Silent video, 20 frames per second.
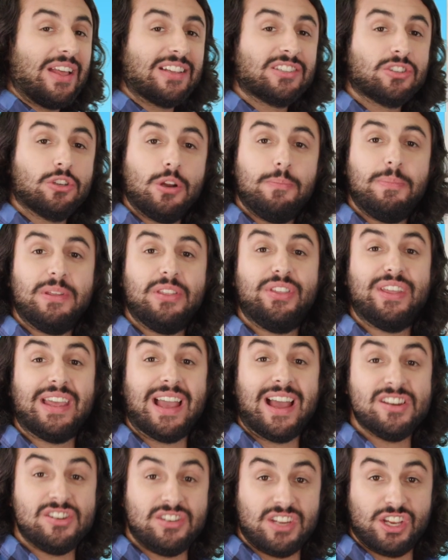That's going to be
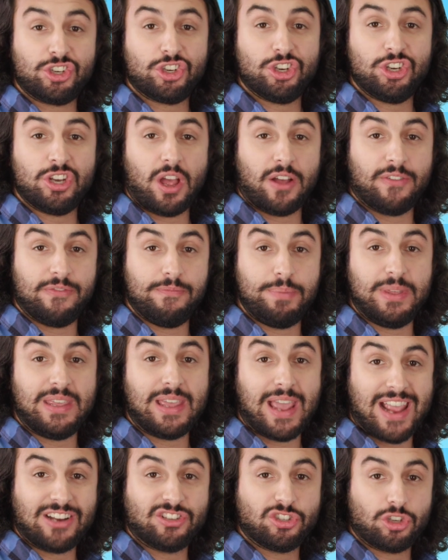the addition of
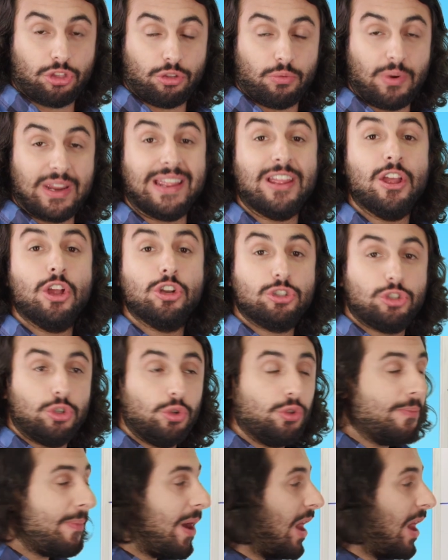BH3 to the